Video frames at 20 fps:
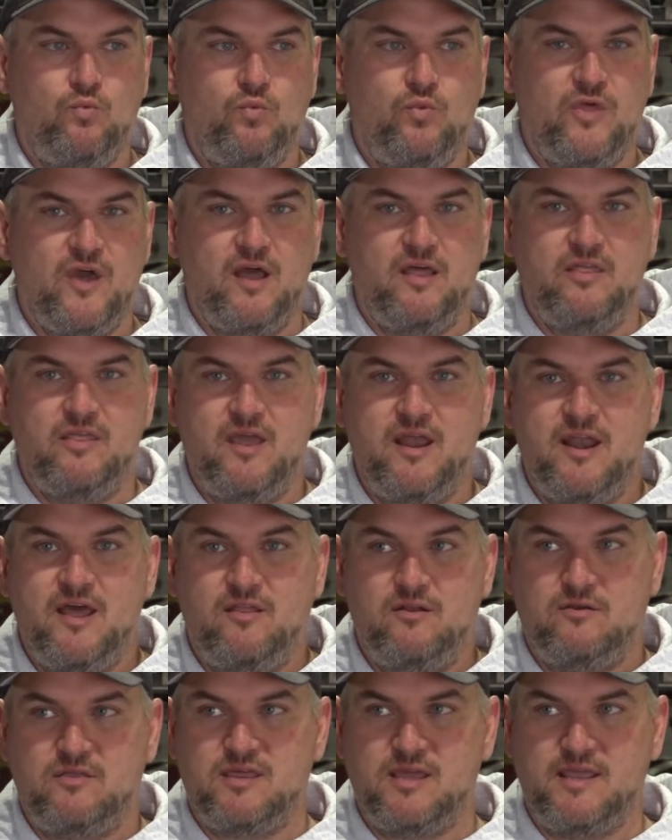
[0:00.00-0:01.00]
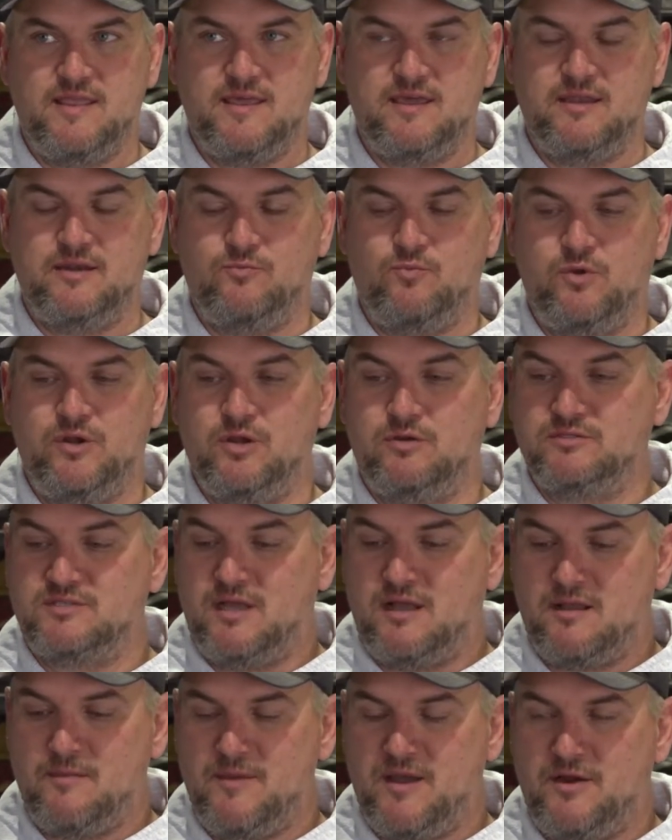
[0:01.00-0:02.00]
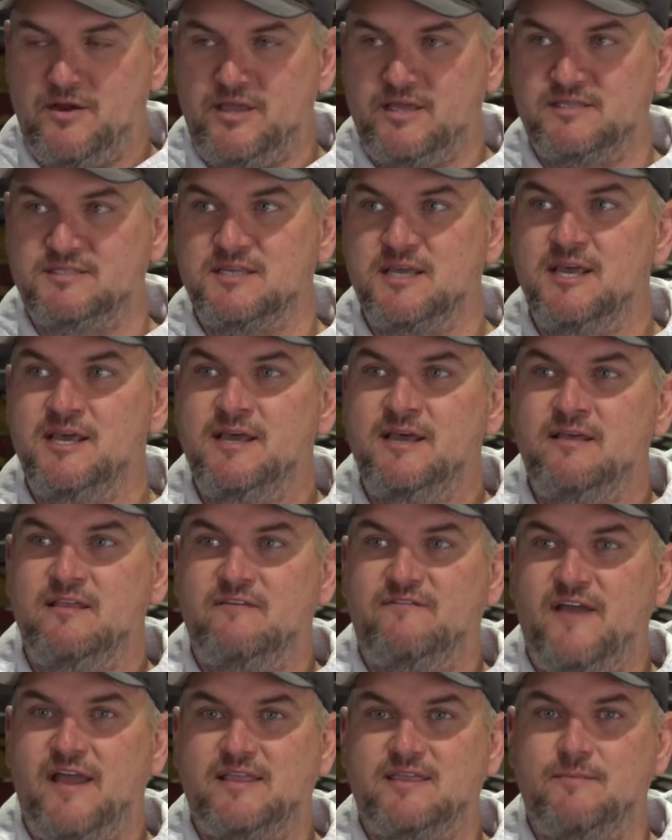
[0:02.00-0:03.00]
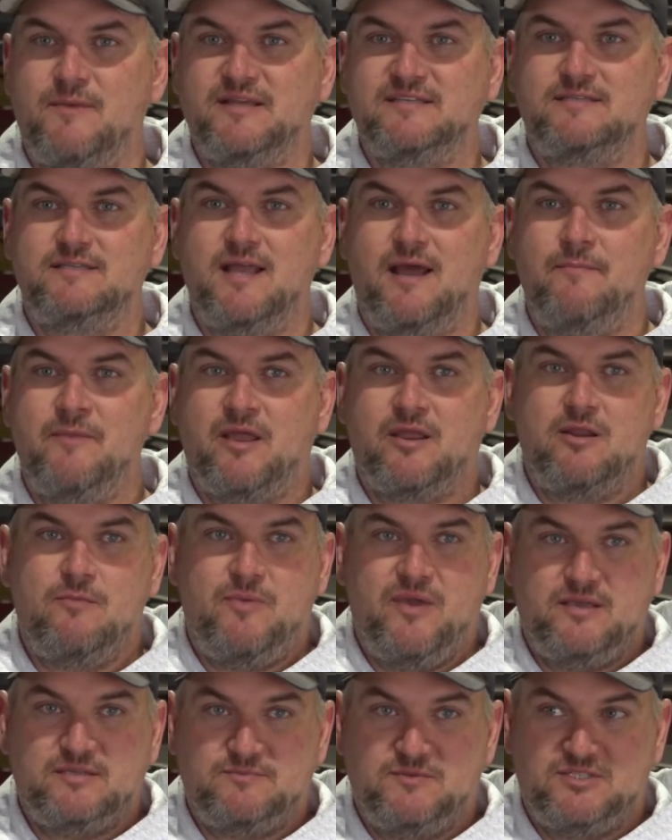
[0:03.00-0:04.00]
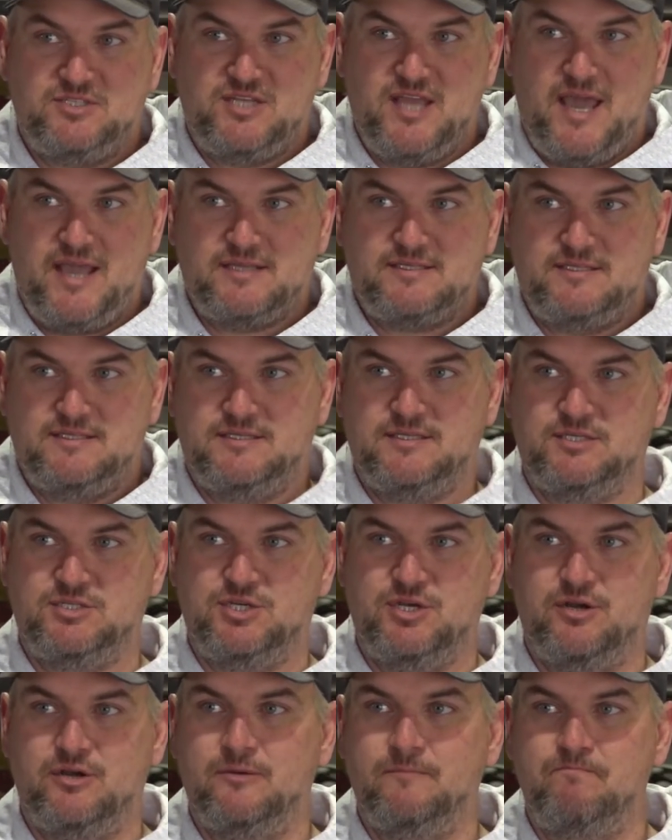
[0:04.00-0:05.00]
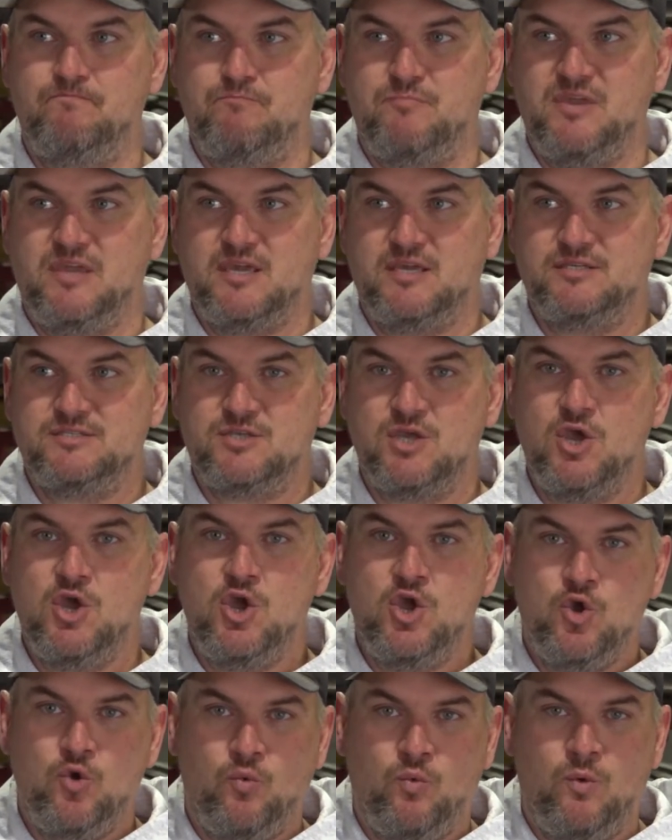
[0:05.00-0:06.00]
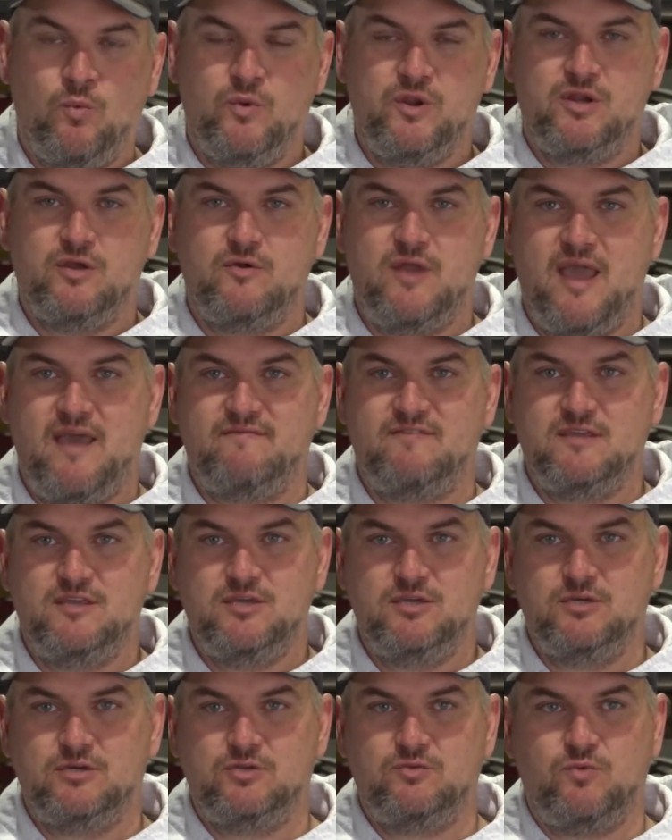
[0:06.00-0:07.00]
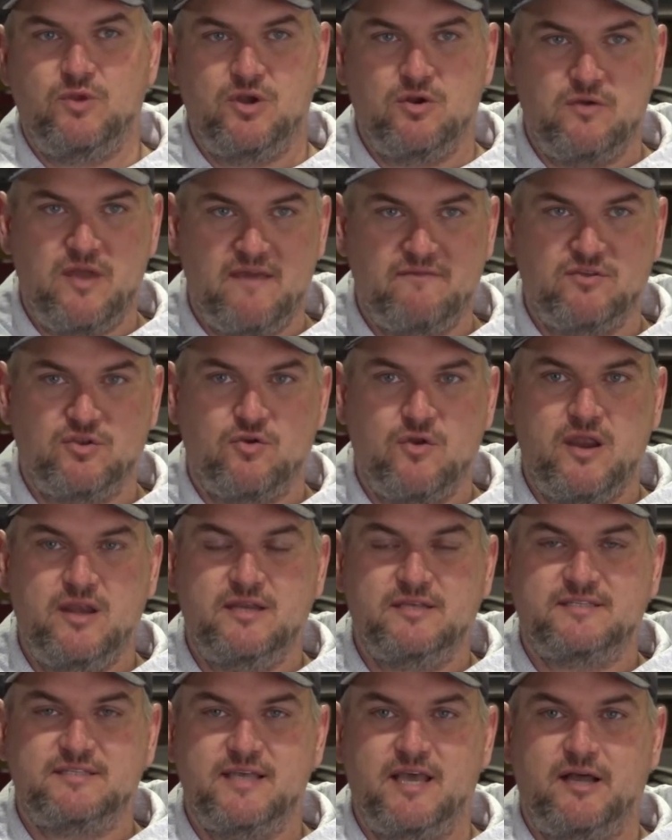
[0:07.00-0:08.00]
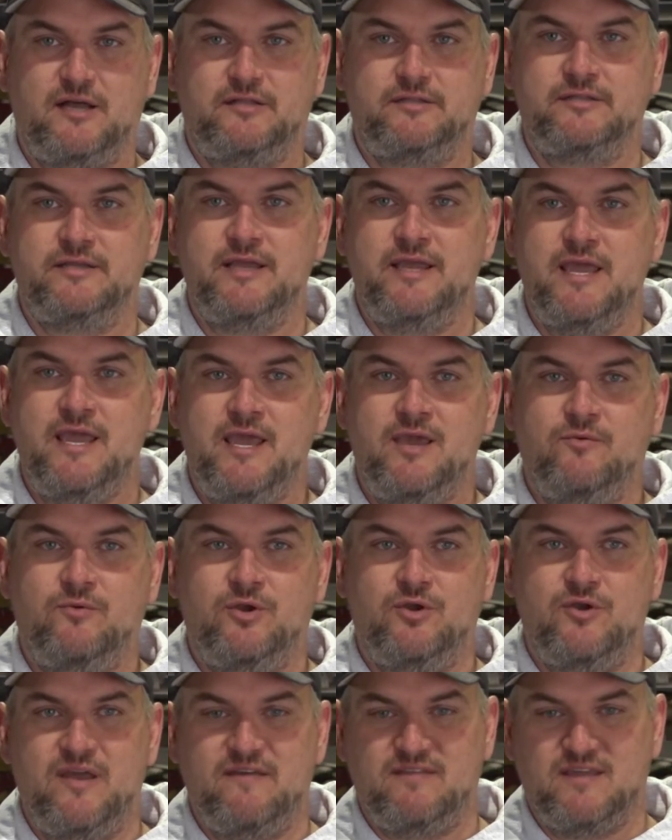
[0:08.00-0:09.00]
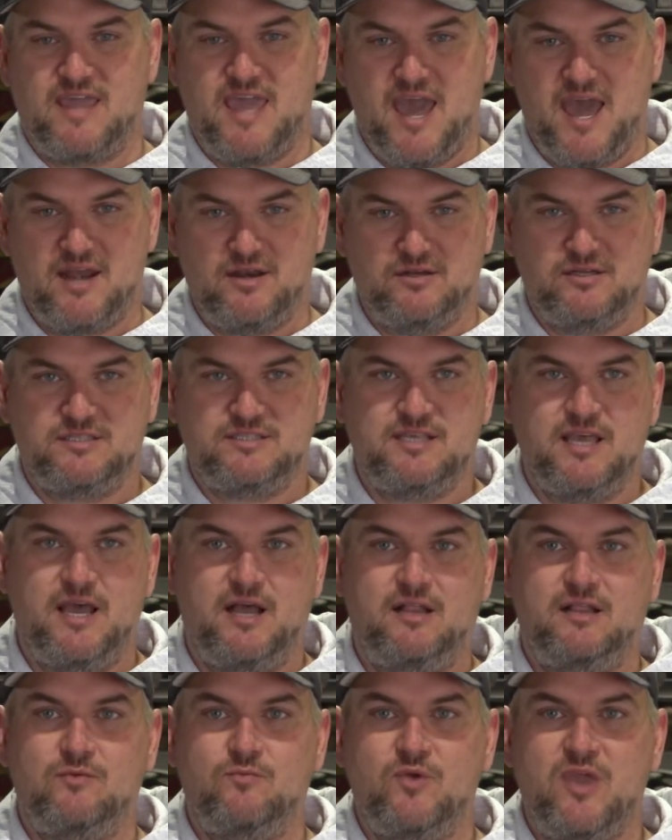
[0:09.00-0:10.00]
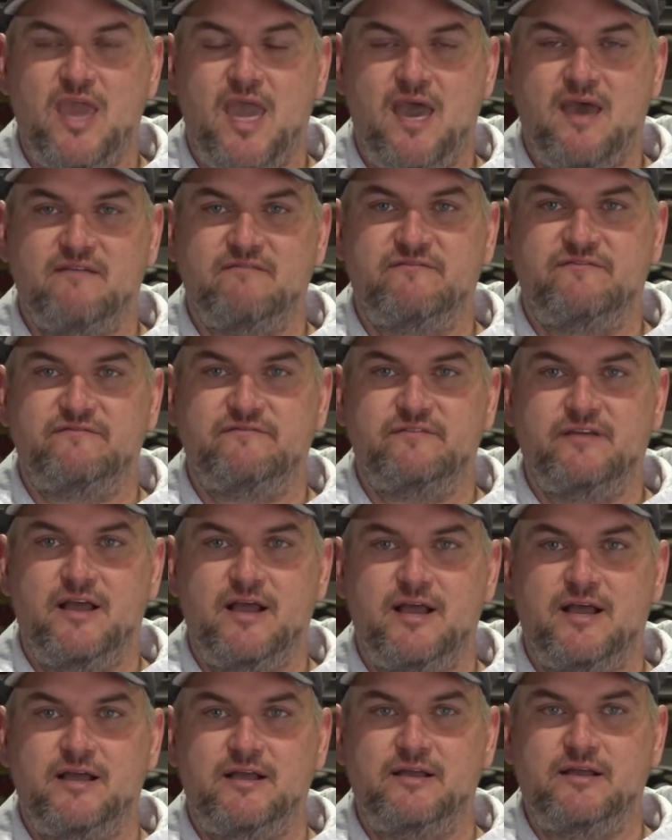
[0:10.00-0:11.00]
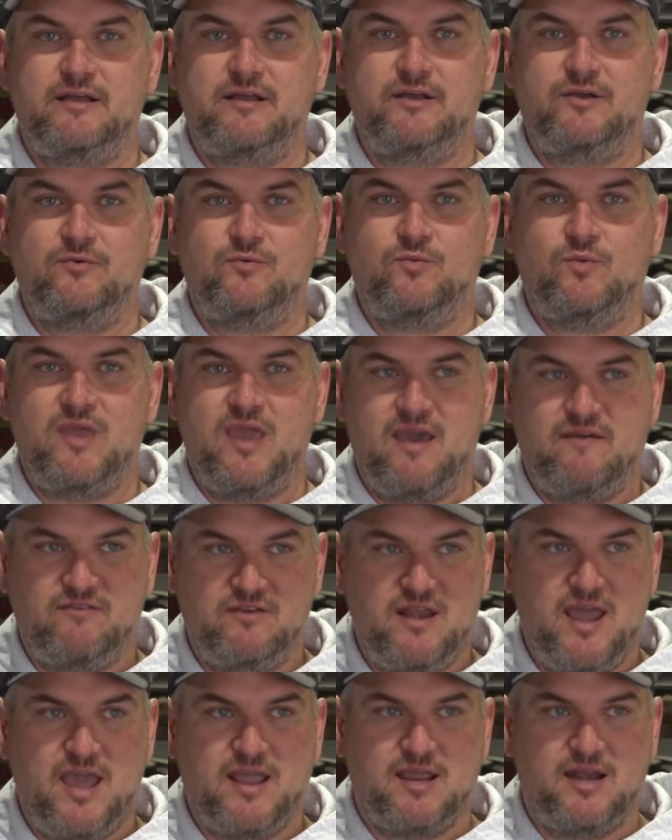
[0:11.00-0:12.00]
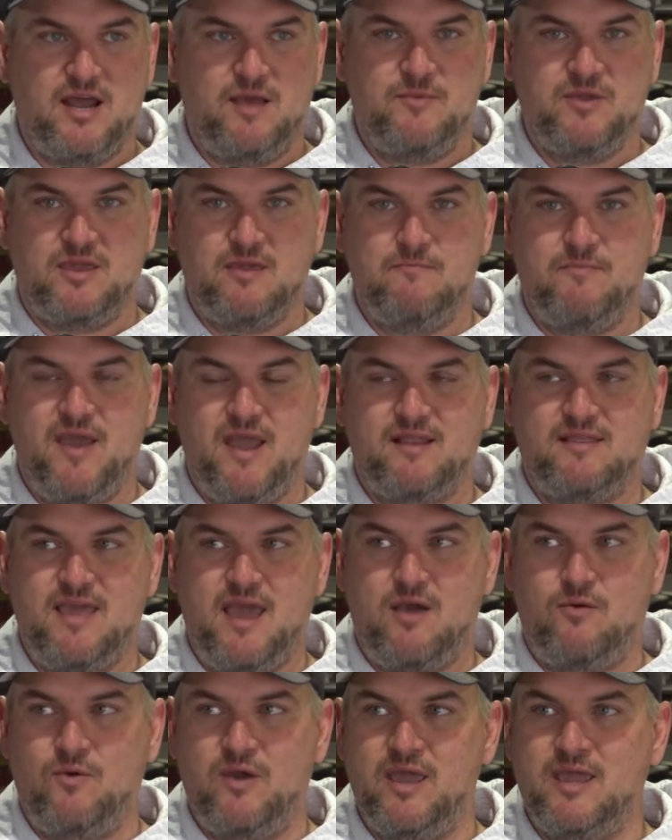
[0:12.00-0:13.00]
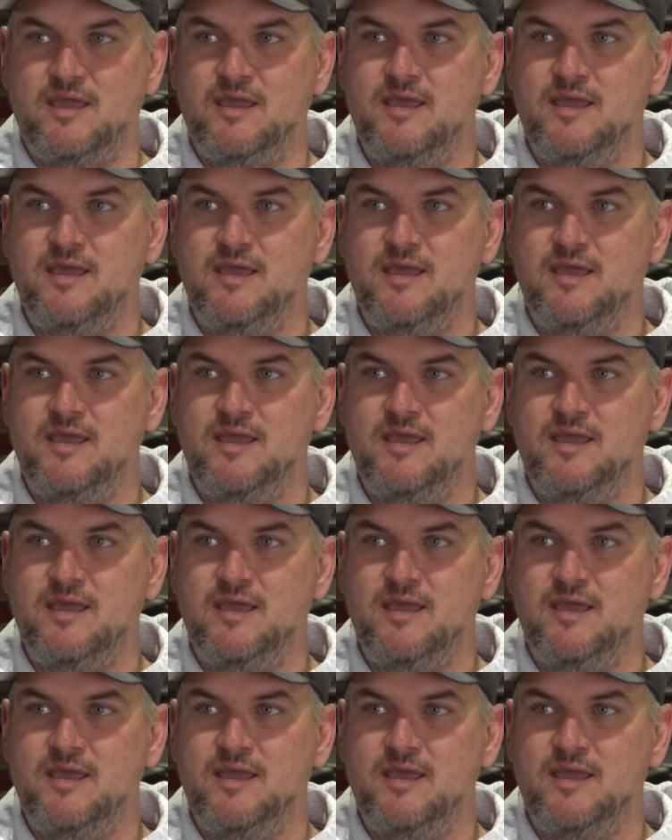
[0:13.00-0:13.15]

the, another thing that we don't talk about is the fact that my, I'm not going to pay as much taxes this year because when we don't have the yield, we don't have the grain to sell, we don't have the cattle to sell, and we have, uh, we have an economic impact that way.